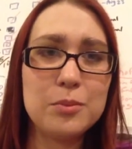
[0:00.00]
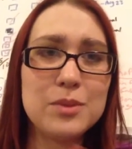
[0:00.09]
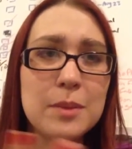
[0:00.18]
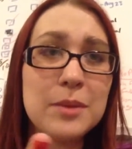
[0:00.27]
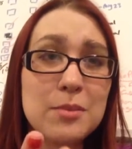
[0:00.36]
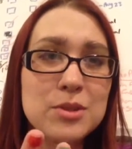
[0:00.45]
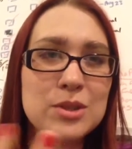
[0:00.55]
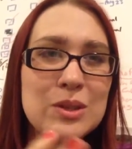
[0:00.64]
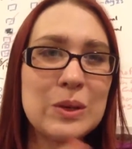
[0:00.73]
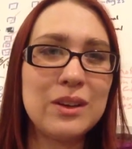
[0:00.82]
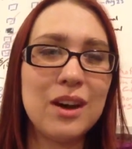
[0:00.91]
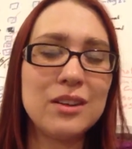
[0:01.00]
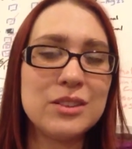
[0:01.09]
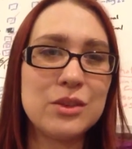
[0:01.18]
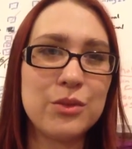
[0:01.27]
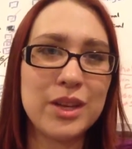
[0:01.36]
Sometime soon I'll
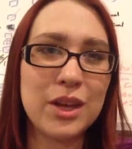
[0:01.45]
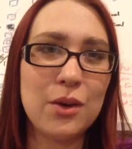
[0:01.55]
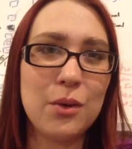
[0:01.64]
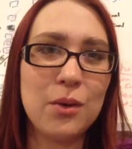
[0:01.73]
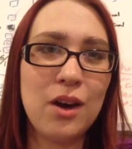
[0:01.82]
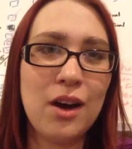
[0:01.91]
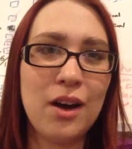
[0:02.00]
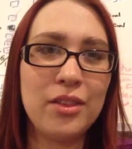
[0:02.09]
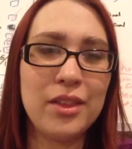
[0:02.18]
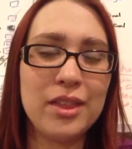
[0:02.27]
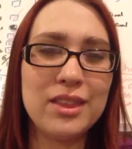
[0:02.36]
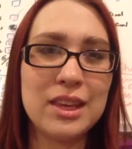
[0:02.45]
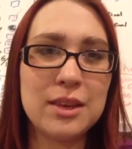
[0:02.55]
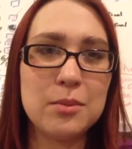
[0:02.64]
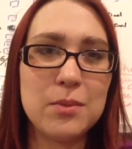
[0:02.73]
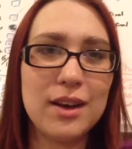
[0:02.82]
do a video on the
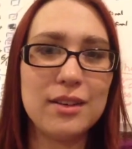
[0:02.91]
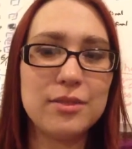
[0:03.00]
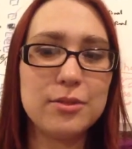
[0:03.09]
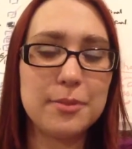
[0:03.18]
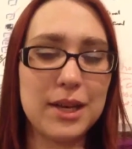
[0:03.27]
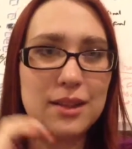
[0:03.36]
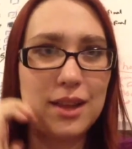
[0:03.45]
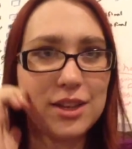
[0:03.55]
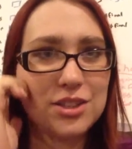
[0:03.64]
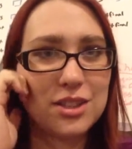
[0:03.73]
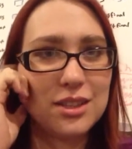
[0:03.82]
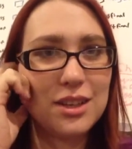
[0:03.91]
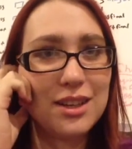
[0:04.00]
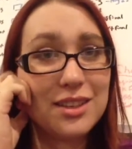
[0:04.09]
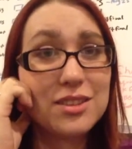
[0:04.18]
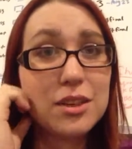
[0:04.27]
theme of my collection,
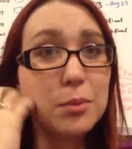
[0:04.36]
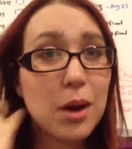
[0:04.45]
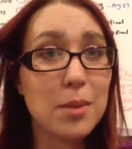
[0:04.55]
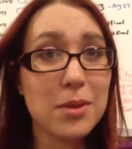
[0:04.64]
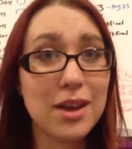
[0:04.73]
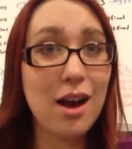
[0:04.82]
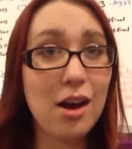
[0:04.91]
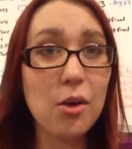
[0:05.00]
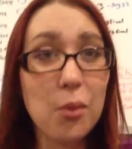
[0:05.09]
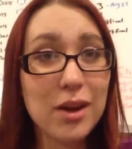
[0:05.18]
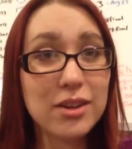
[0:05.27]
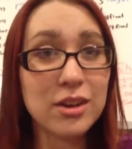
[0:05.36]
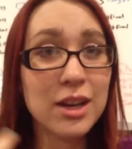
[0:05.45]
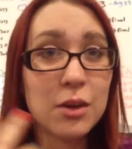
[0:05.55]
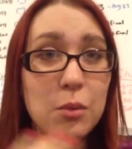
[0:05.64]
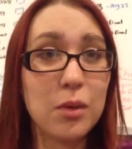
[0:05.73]
because you're probably all
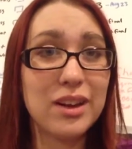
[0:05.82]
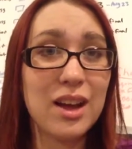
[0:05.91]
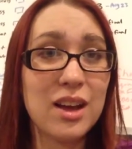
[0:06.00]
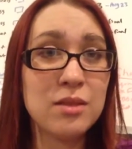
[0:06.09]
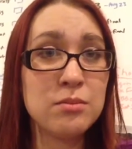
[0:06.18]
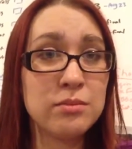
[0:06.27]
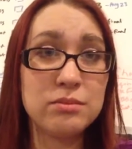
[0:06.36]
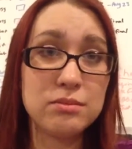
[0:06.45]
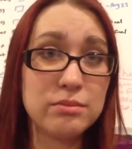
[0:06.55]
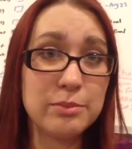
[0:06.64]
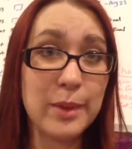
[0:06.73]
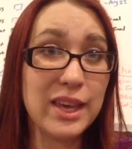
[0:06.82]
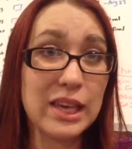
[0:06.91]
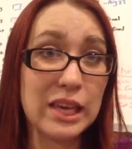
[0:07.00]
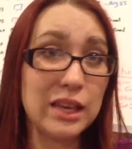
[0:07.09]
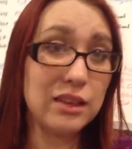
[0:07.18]
wondering what I'm
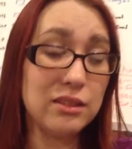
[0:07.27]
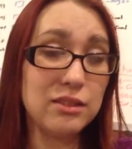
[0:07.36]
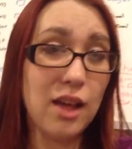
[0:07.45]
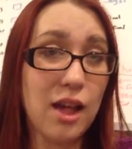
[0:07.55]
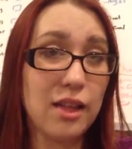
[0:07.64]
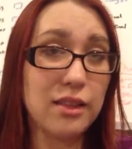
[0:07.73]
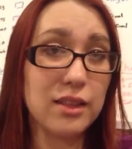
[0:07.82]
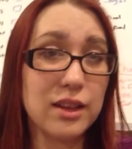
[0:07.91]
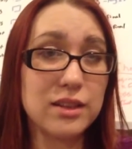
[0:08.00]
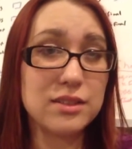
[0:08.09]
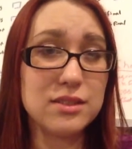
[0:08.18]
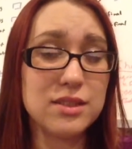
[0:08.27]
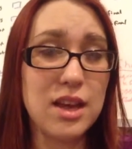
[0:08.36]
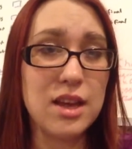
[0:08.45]
making and things.